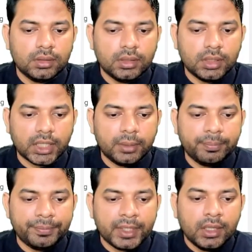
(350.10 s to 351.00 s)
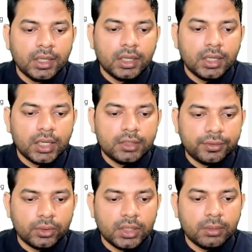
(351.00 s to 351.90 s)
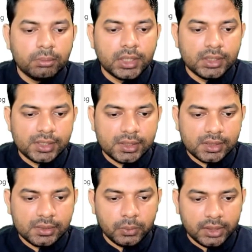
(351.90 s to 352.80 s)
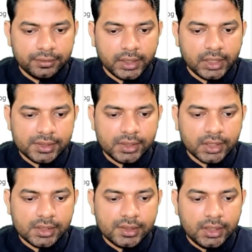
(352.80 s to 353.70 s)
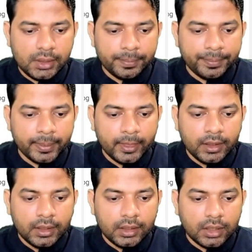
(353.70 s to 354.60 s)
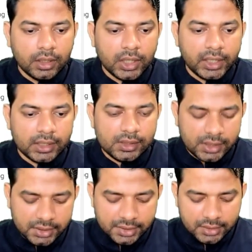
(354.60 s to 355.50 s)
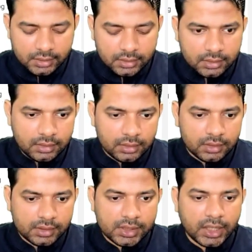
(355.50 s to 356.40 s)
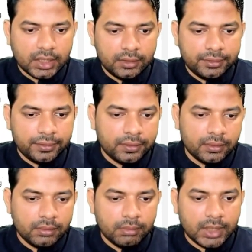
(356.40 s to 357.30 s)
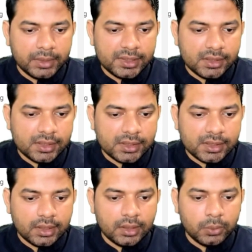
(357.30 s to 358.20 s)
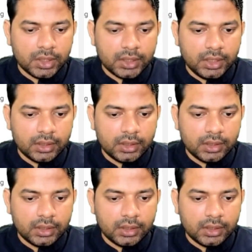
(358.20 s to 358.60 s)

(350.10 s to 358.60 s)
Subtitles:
Okay, our phone number is verified, as you can see. Now I can just check if my messages are working.